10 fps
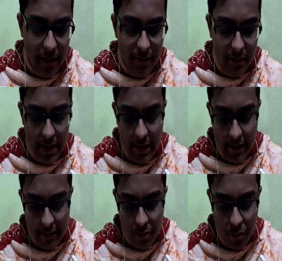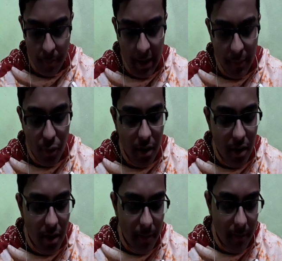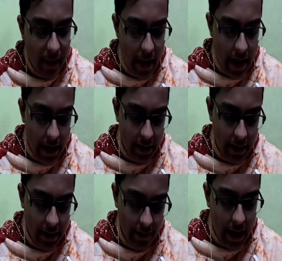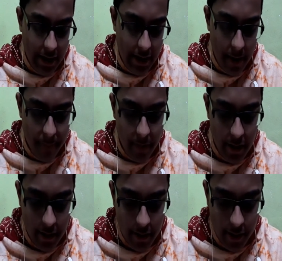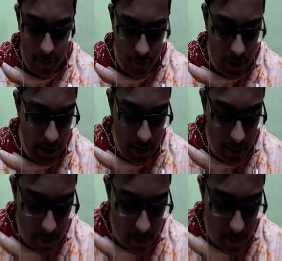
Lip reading: as he is the supreme one, and his name is very,